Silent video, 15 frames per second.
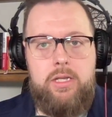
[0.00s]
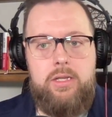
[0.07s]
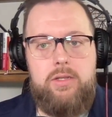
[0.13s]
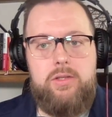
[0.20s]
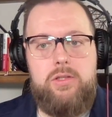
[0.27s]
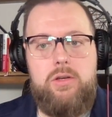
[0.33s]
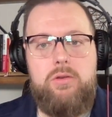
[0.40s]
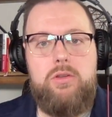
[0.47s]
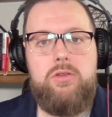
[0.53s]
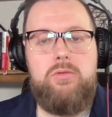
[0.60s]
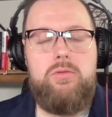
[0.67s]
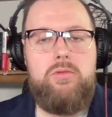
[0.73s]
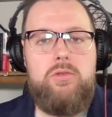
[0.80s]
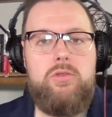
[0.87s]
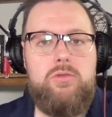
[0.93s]
So
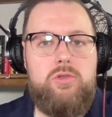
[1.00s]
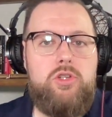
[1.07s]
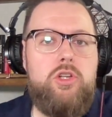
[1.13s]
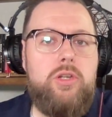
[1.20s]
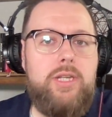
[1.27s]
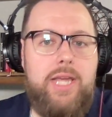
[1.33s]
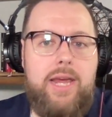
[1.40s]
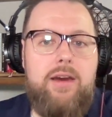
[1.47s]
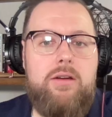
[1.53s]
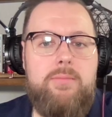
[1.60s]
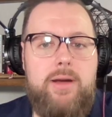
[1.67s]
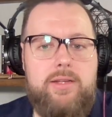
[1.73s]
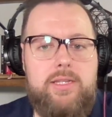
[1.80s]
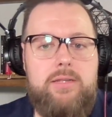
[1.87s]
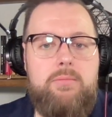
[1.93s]
you should care
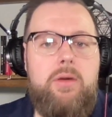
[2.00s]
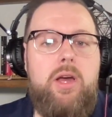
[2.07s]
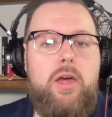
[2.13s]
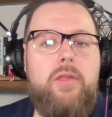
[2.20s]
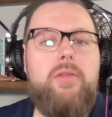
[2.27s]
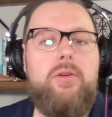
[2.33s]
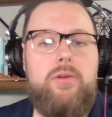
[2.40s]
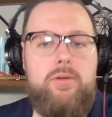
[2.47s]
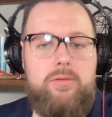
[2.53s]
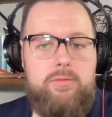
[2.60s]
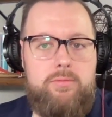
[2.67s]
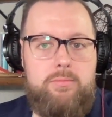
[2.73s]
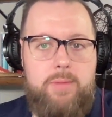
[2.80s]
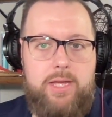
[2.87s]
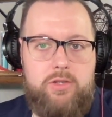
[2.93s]
about some other
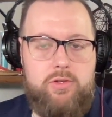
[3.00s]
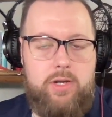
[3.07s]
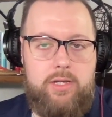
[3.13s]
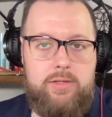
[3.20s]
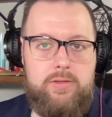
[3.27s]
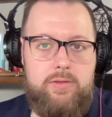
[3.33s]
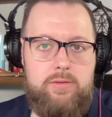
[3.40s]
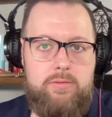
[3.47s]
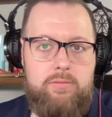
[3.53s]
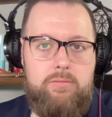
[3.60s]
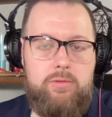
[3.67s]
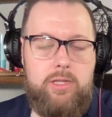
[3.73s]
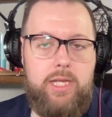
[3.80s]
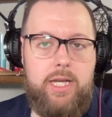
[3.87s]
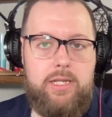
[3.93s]
metrics
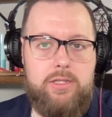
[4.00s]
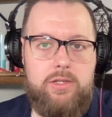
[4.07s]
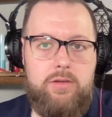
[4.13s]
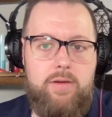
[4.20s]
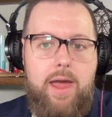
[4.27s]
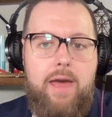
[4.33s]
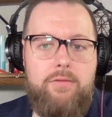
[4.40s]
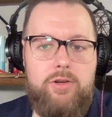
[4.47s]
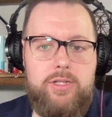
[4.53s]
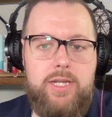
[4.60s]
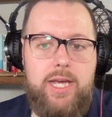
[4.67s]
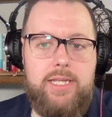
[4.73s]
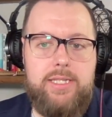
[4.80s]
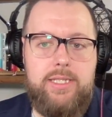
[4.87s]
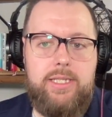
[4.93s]
related to your
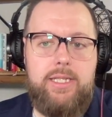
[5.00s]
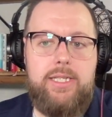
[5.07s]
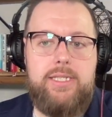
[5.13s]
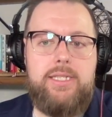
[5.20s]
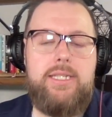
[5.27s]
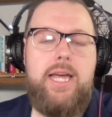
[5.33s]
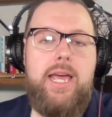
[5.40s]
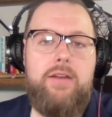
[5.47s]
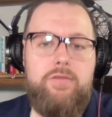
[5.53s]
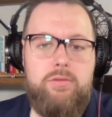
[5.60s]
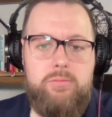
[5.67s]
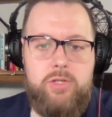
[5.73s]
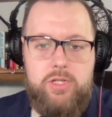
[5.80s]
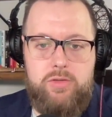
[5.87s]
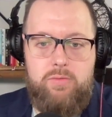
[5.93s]
advertising aside from
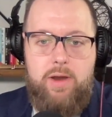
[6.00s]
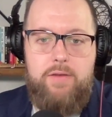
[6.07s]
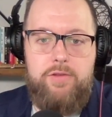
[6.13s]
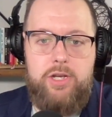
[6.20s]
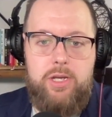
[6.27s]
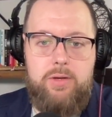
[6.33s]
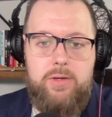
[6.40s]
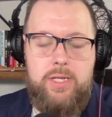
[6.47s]
just revenue.